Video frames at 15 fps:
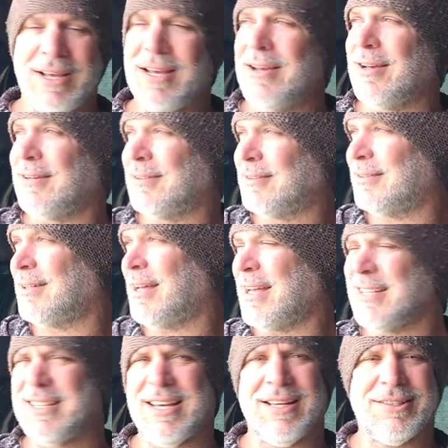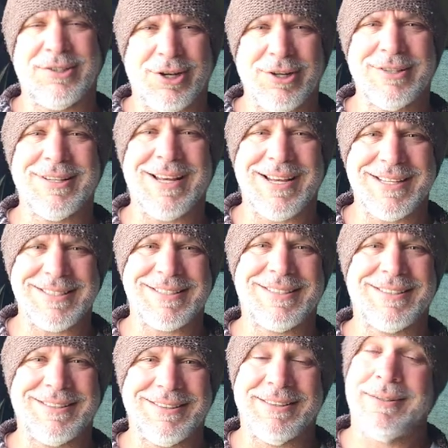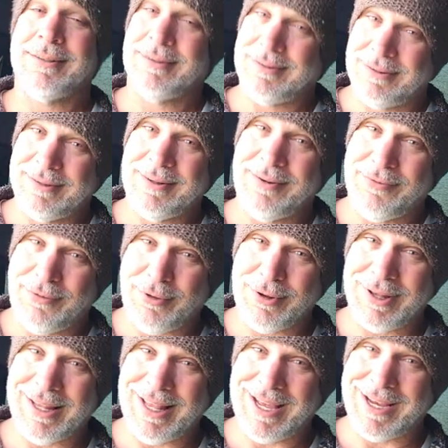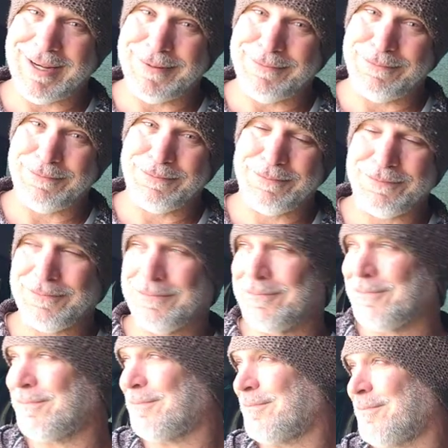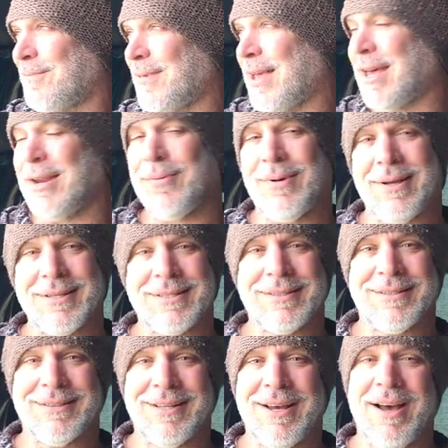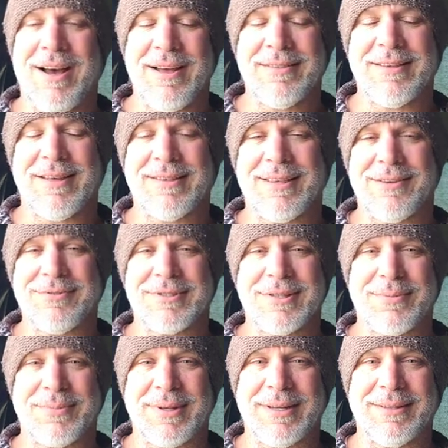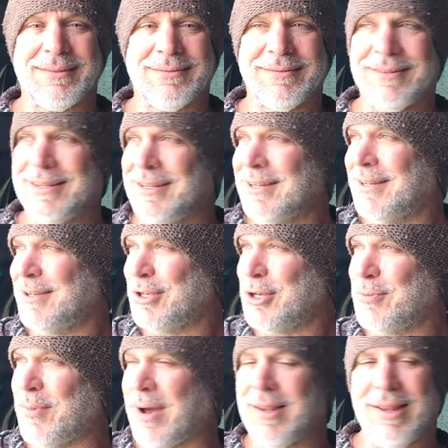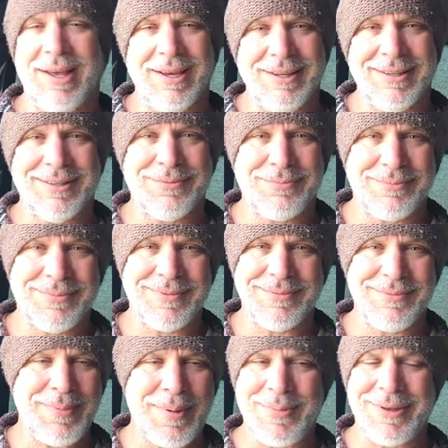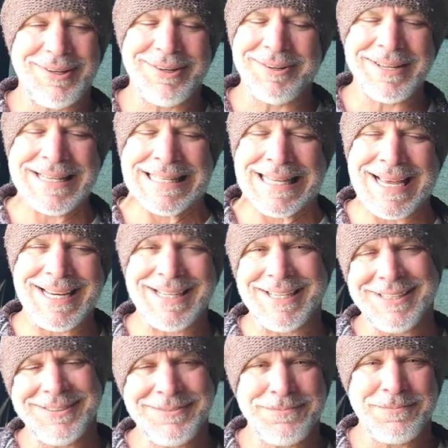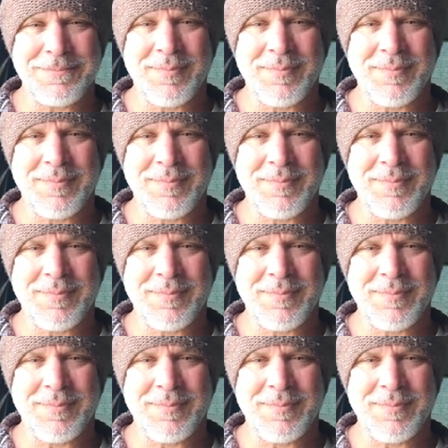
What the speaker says: Yeah, I like that. Dark nights. For the light. Anyways, I thought that was something you might like. Maybe a little enlightening.